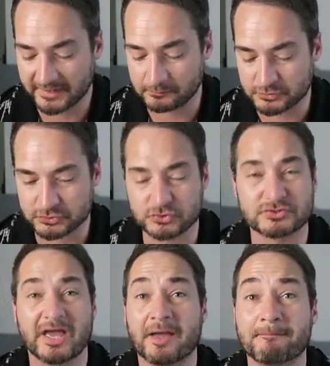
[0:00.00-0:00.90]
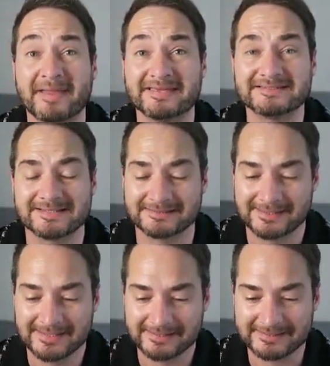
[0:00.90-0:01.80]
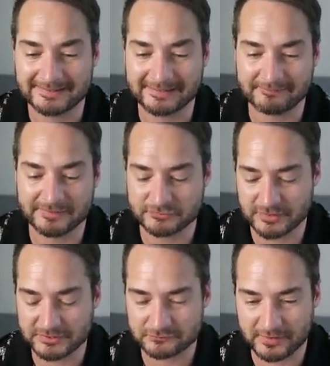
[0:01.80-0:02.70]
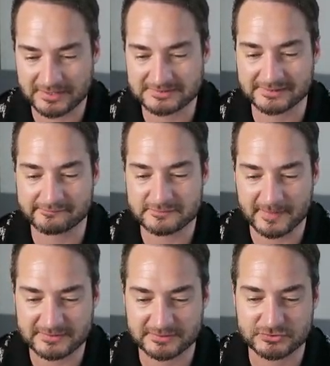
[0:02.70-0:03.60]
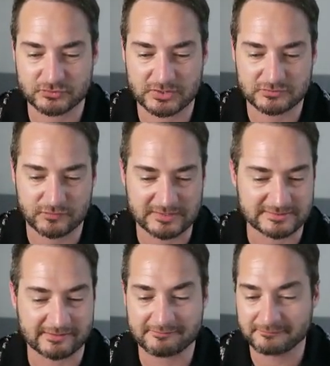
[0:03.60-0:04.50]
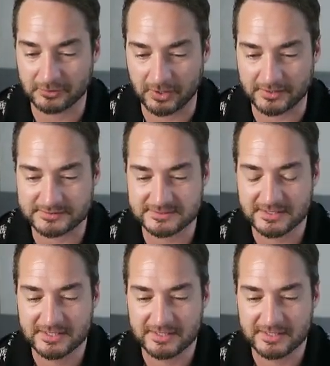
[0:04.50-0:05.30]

it was just amazing. You didn't have illustration rares, you didn't have special illustration rares, you didn't have full art.